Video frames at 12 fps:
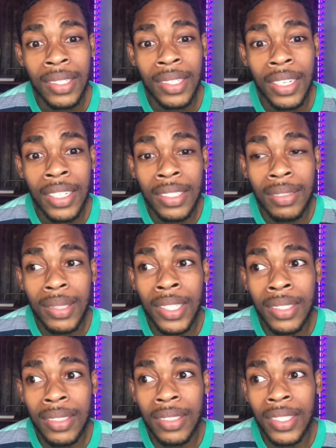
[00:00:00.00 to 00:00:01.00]
It,
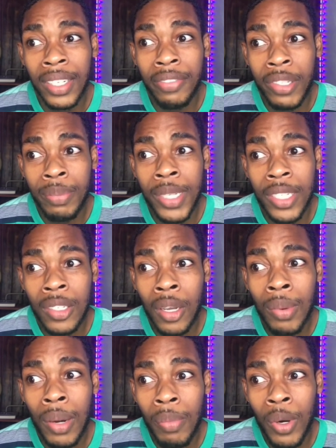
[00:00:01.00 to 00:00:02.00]
it gives me some
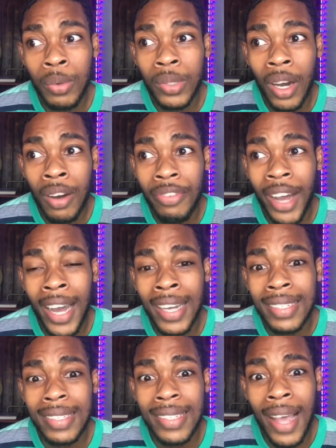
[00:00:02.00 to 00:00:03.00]
amount of
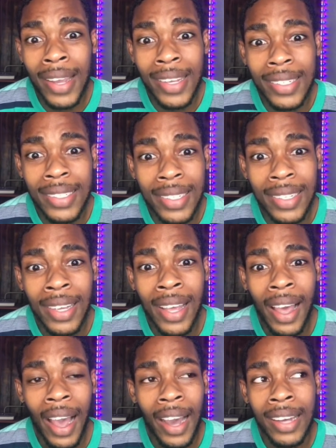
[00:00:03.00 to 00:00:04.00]
anxiety
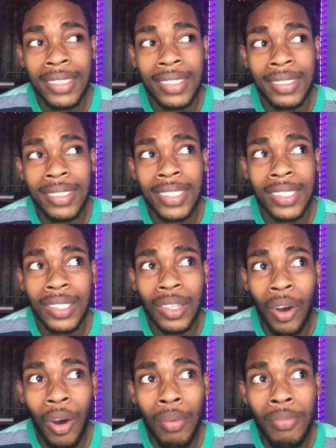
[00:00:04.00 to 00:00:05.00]
and
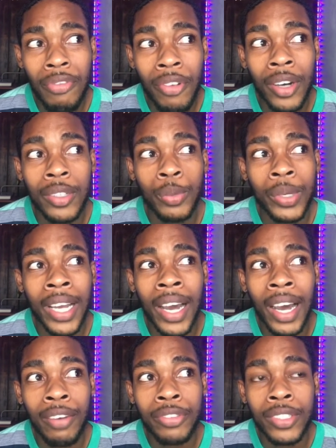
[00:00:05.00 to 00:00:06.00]
discomfort when I
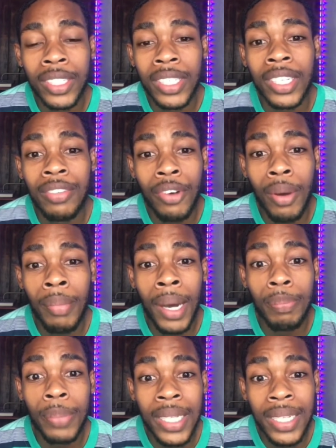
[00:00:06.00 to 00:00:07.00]
have to give up my
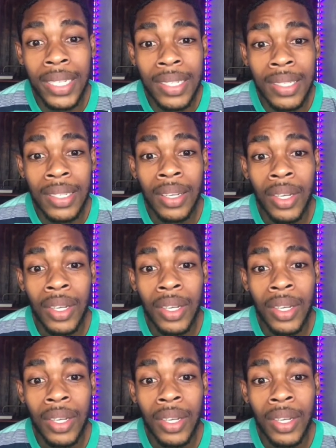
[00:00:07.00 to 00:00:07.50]
peace